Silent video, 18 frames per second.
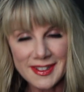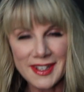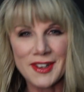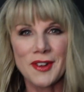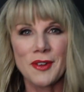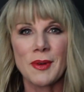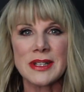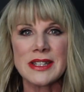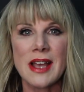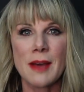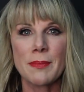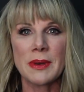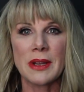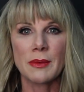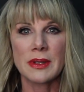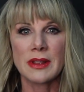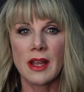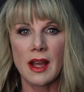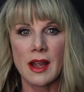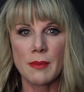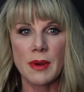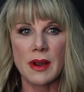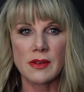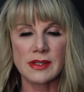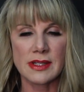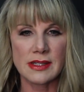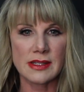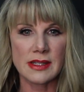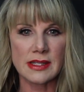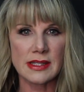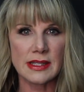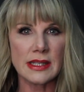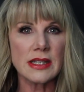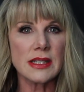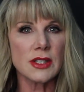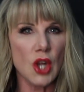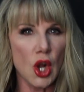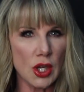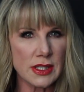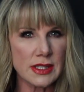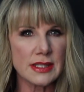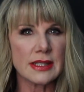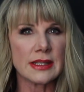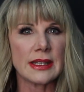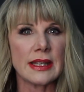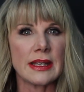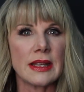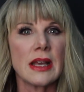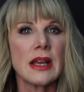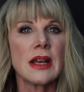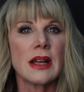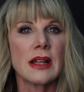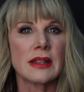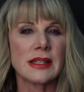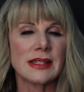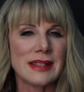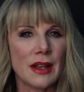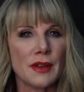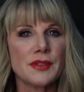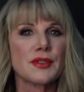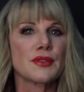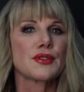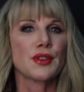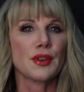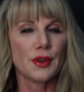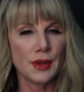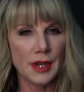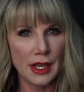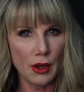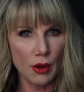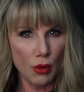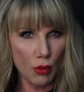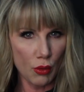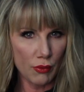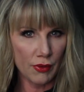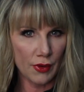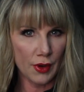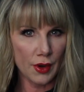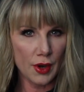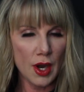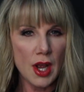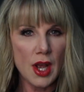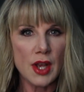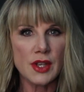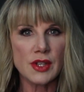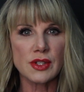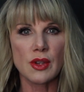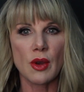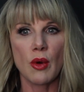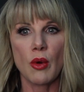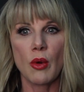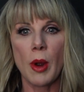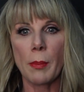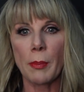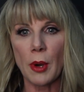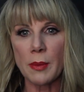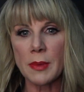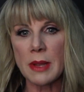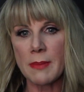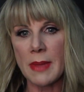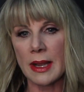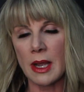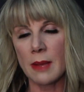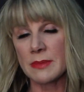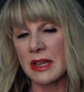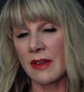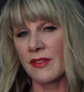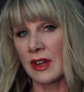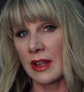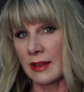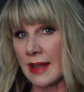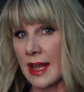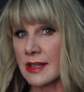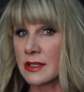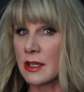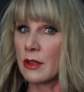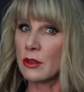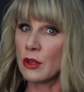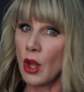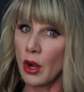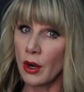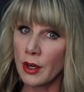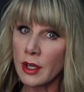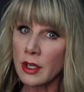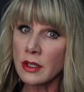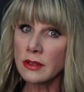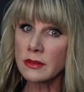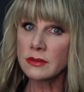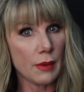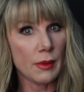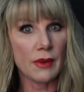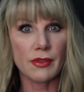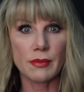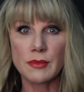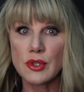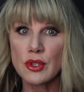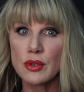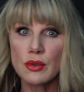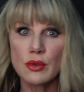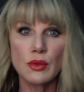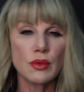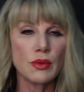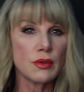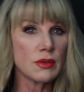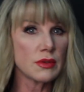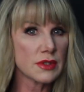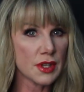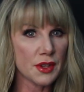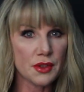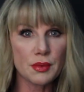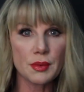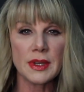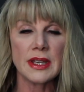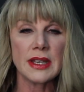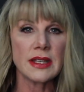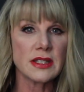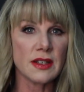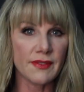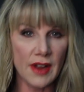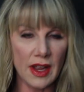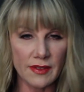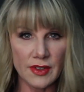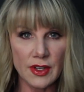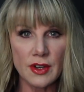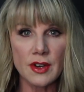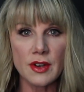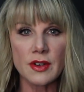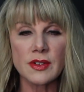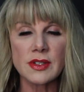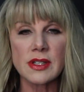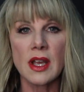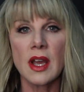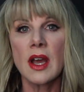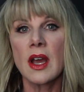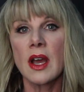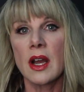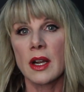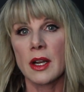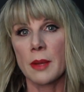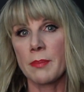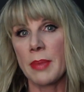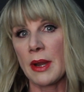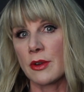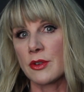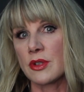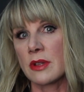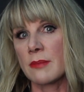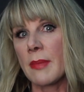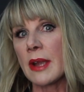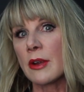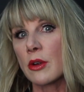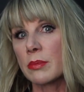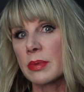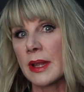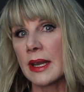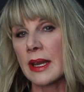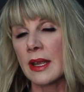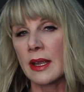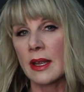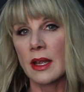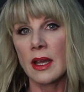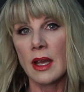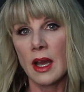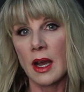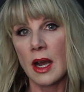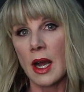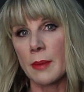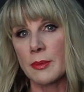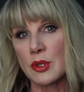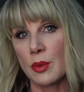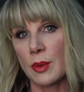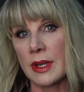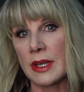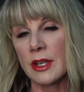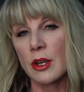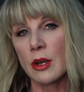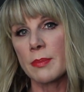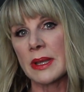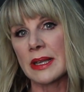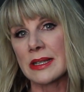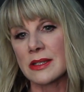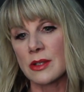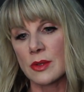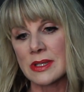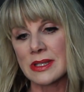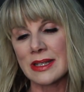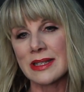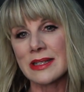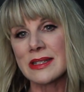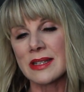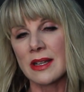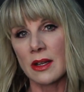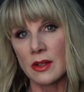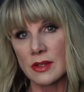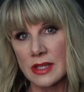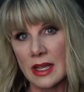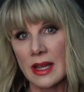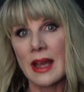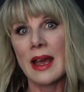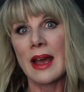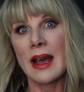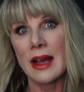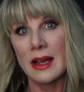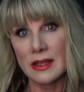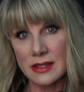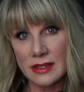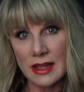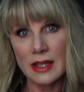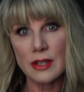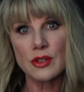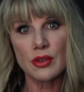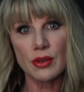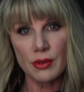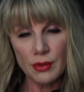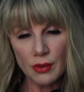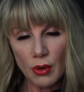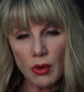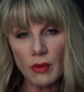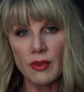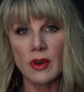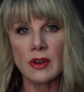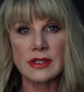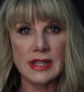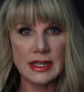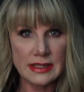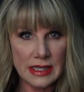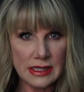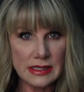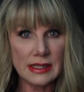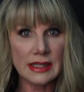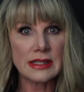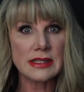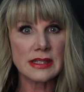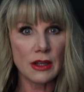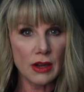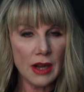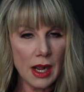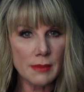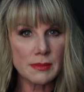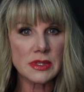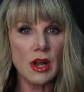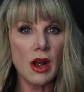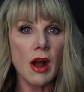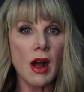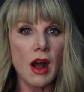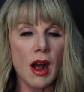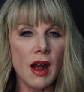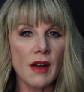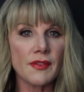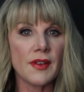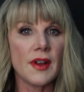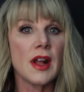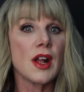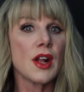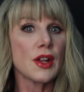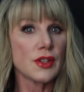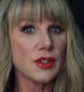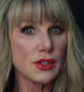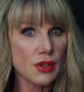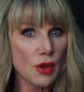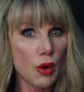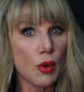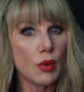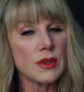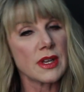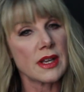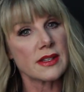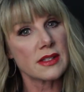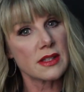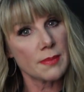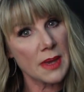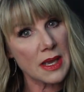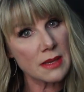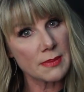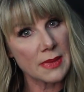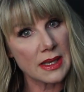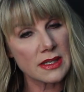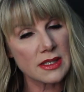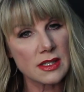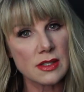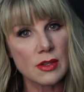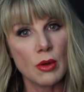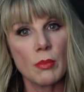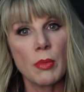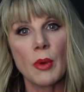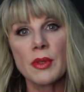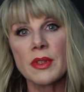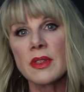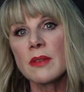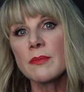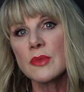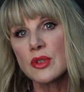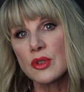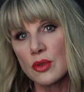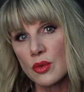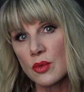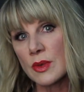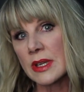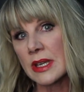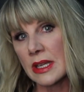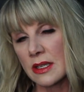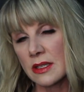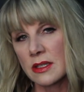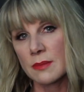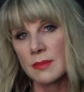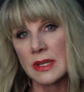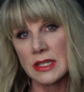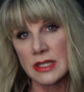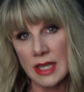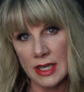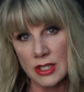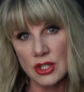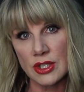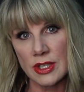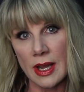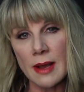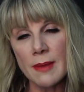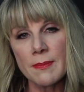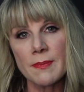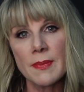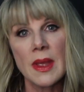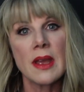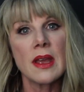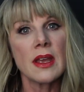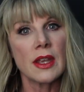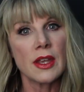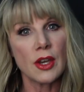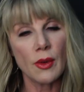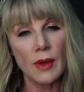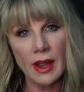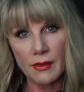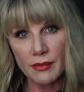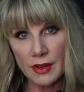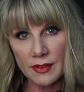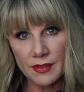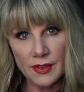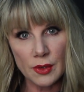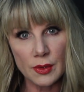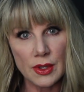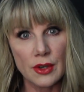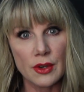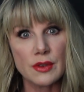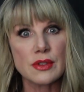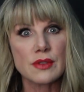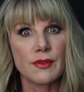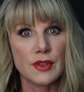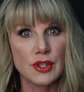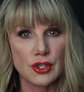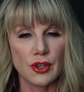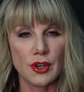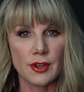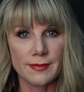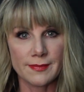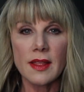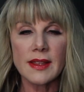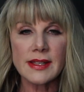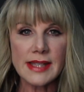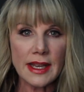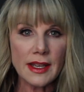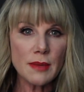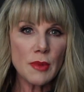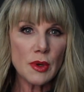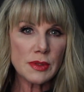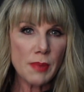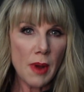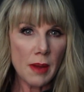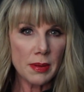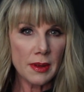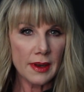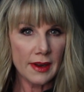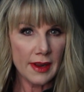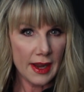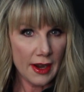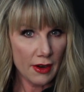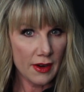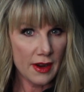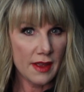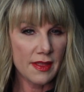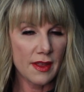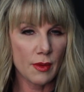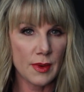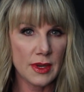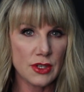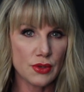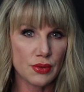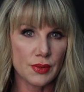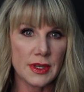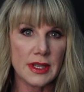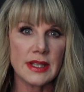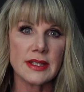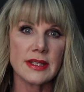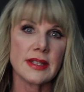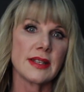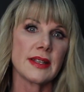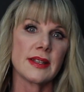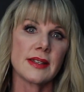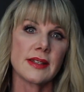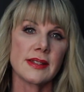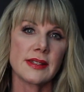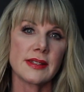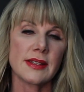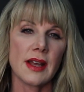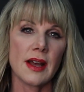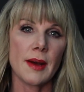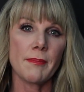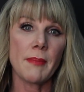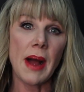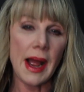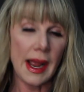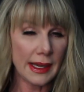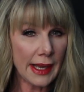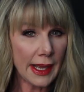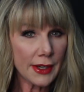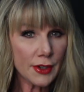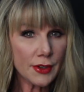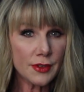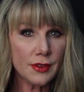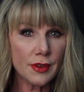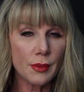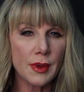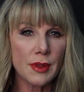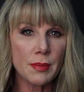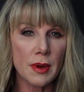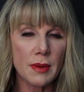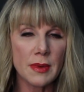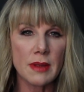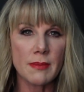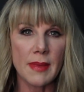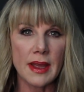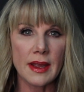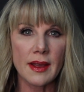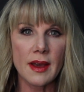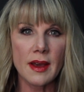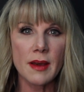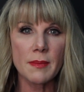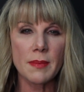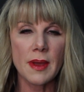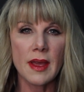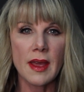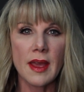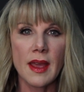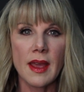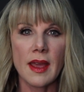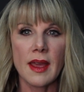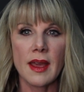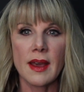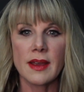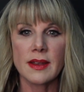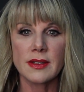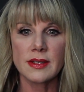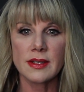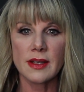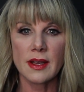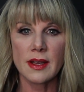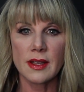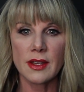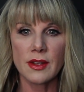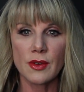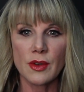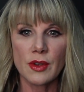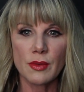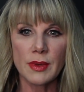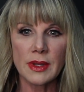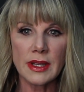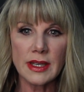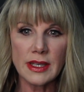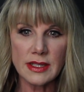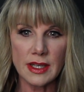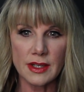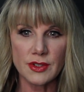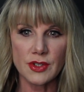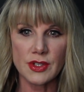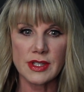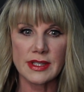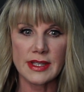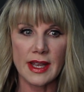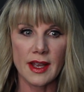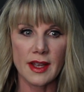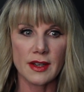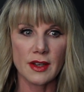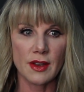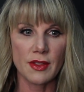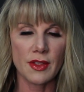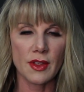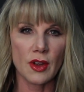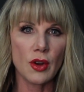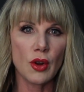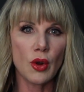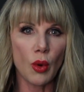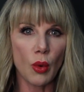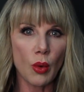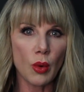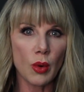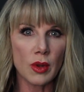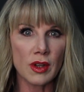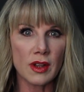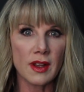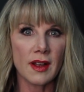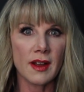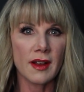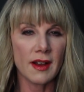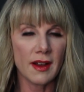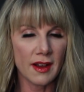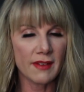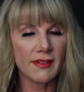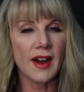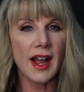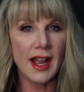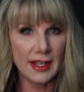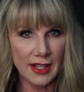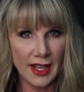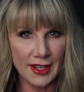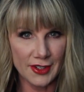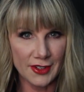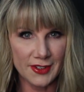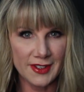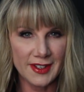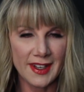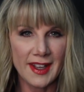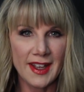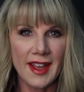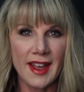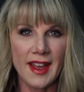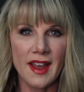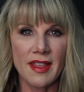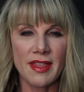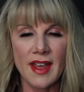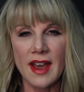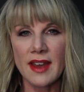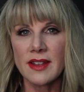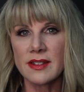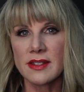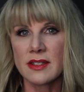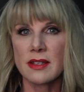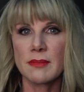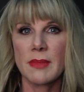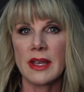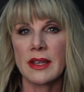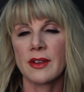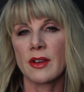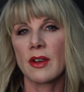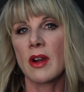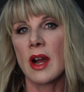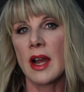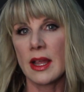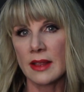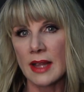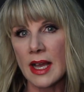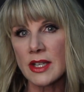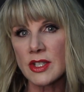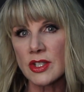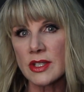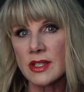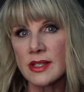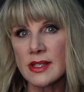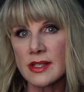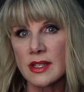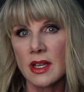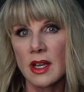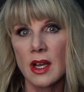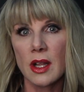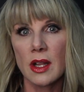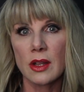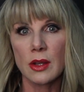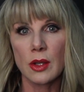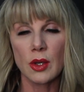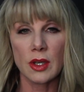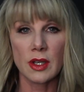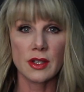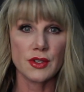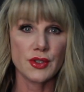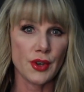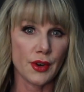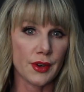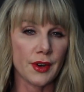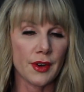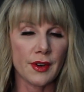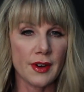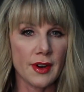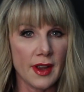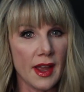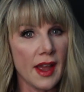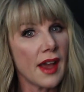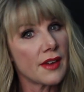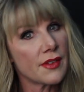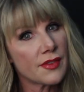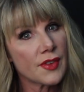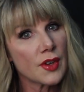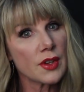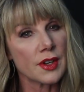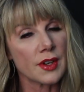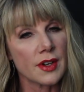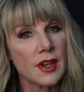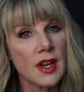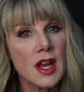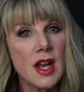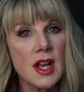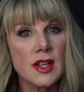What's happening with the eyebrows is the skin is constantly, the cells are turning over. So permanent makeup definitely lasts longer, anywhere from 2 to 3 to 5 years, compared to the microblading up to a year, because those skin cells, as they turn over, as that dead skin cell comes off, so does the pigment. So both of them do need to be touched up, every few years for sure. The second most popular area that we treat is eyeliner with permanent makeup. And you really need to understand the goal of eyeliner, and that is to make your eyelashes look darker and fuller.